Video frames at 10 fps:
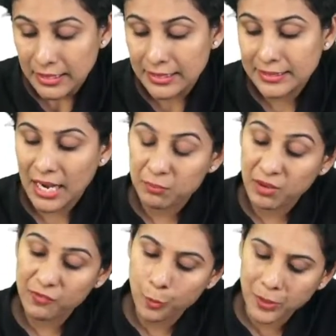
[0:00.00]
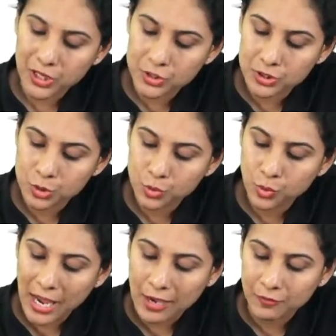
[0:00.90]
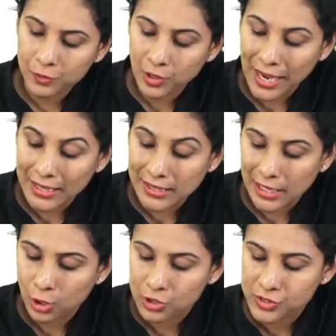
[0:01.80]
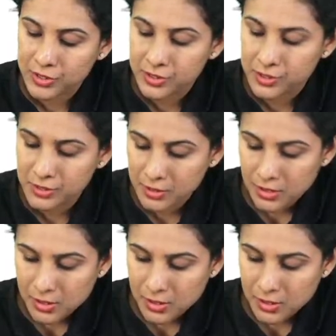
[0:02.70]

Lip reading: It can be for patients who have, ankylosis.